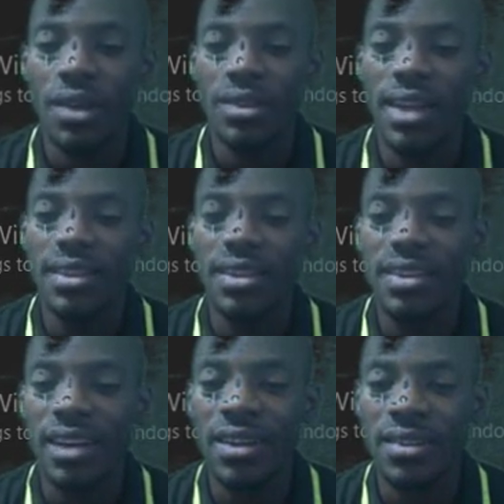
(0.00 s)
Then
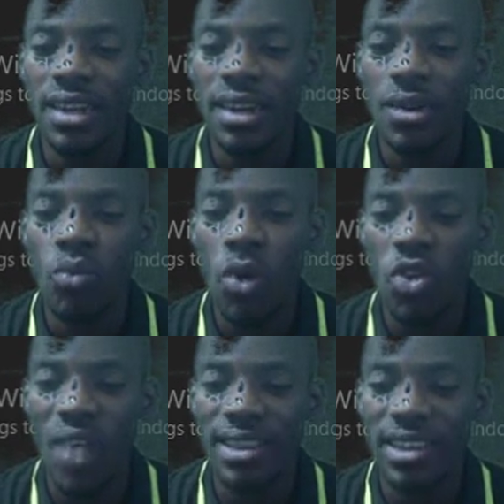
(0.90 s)
the 1
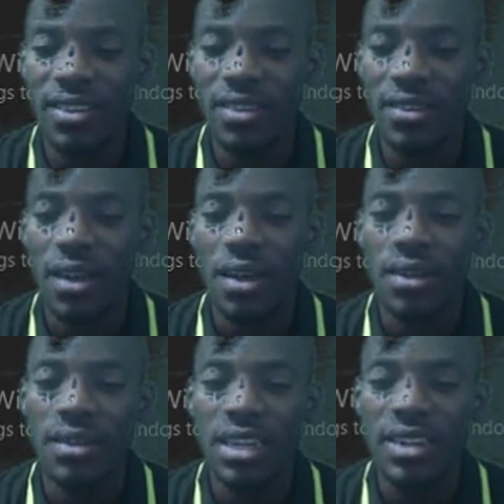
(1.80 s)
over this is,
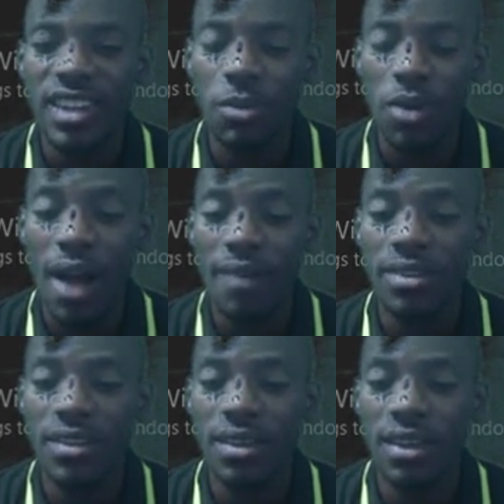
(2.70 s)
the reciprocal of
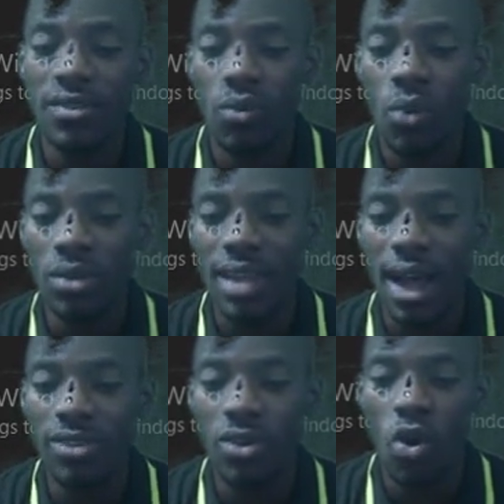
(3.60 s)
this is
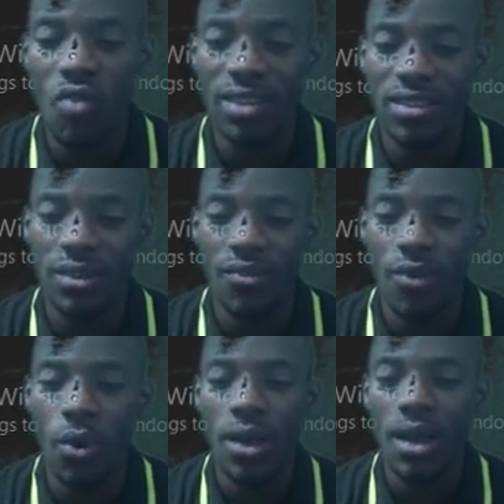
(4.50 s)
1000 over
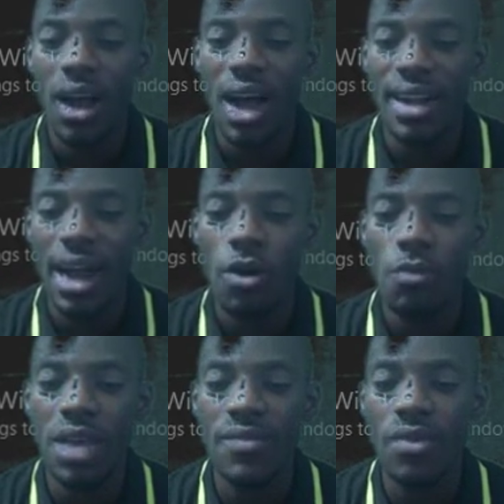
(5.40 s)
64. And that will
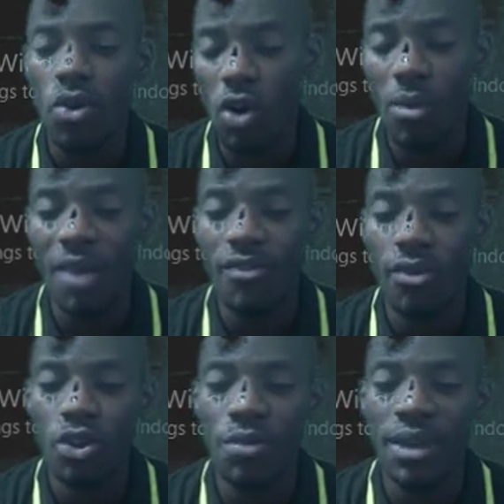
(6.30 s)
be, if you call by
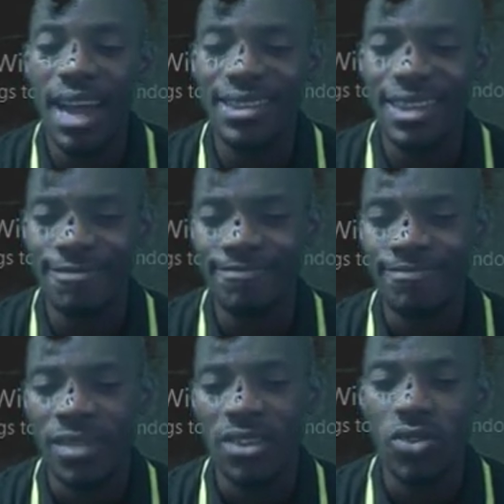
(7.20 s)
4, you'll be getting,
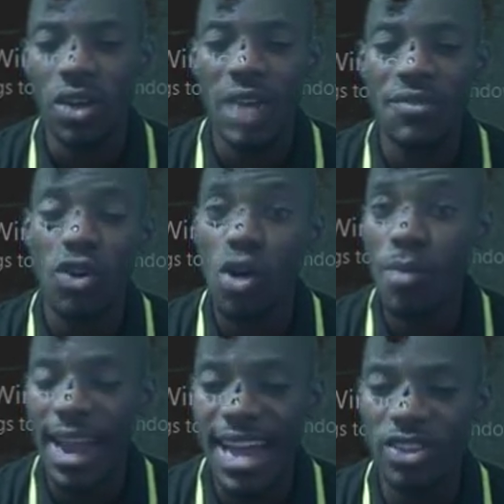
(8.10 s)
sorry, if you call
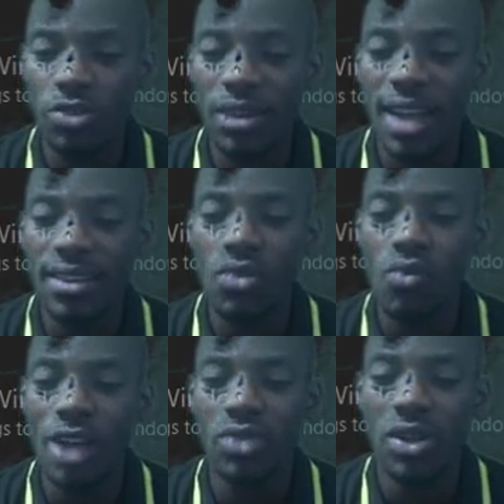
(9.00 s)
by 8, you'll be getting
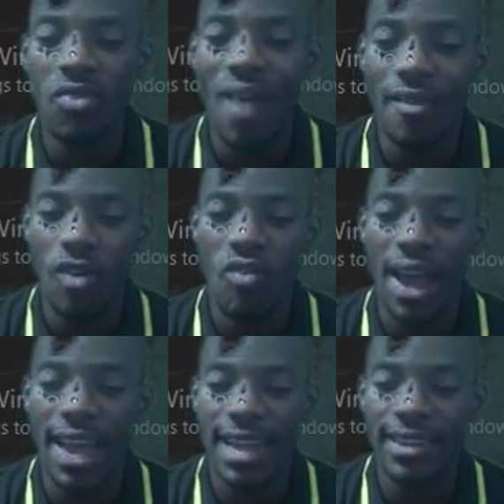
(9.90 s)
125 over
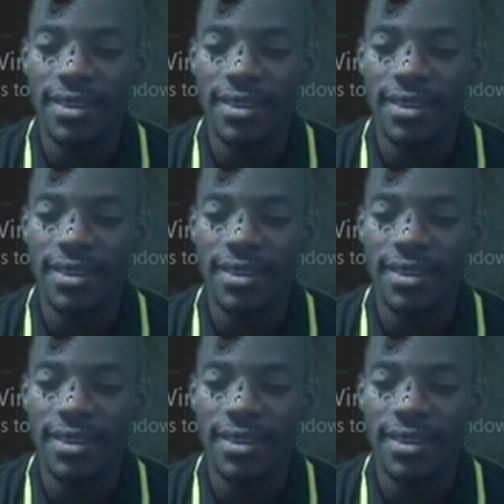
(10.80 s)
8.